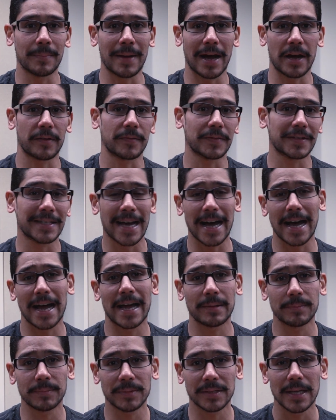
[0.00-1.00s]
amount of
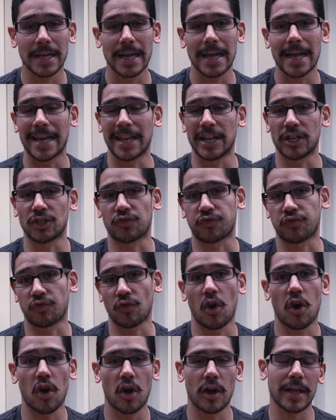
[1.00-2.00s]
times and it's
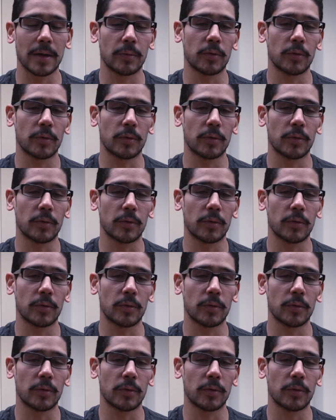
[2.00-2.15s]
wrong,